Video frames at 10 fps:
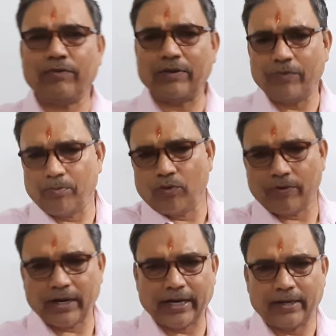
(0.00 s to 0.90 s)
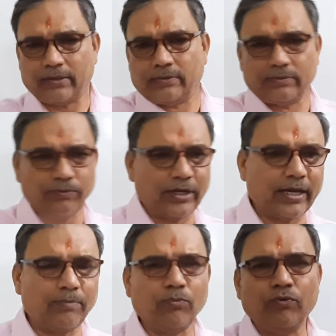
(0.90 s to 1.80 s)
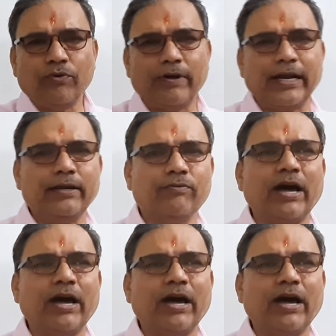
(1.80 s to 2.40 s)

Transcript: When we move our hand, we can move our hand.